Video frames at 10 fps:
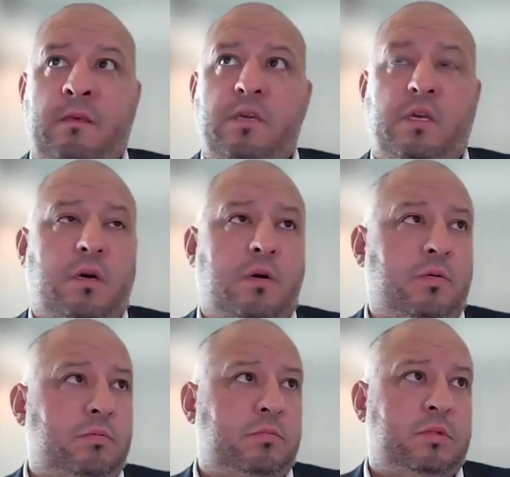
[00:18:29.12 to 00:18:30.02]
you
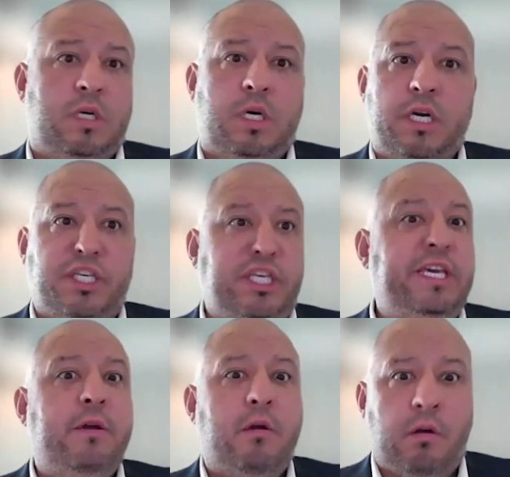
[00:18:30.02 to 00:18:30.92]
know, a
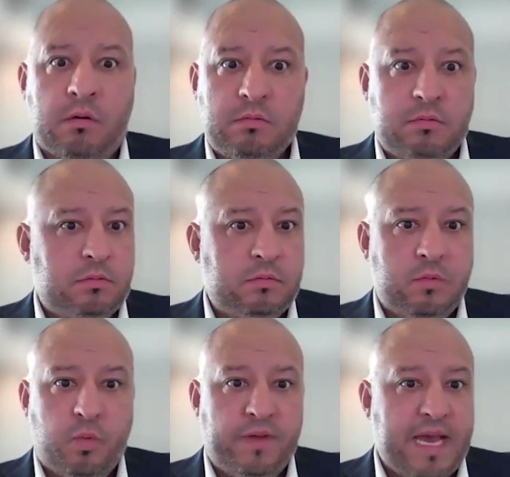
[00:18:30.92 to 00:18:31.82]
year
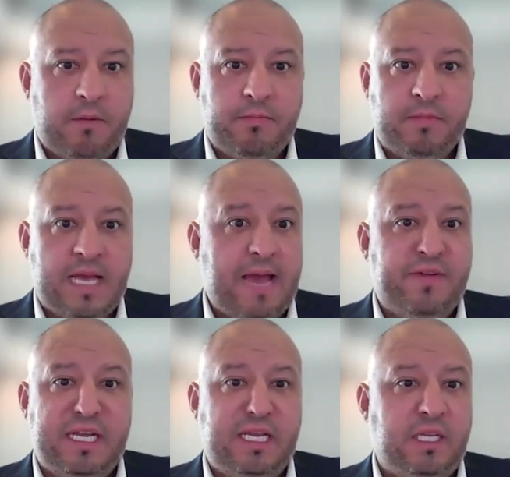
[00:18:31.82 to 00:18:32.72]
without
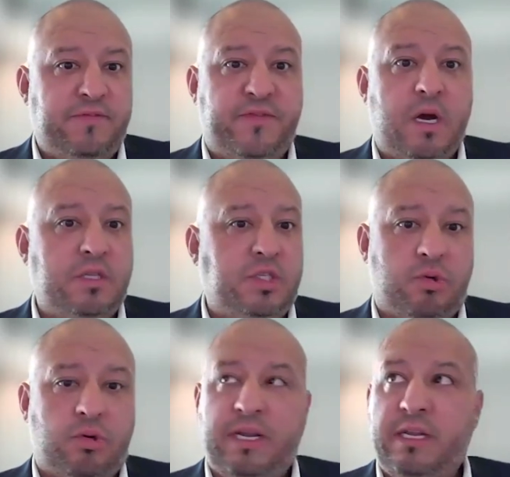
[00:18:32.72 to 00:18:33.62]
having any funds
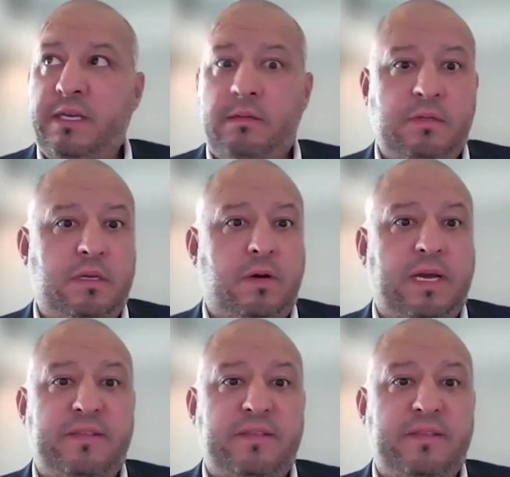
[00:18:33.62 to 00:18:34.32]
or any yeah. you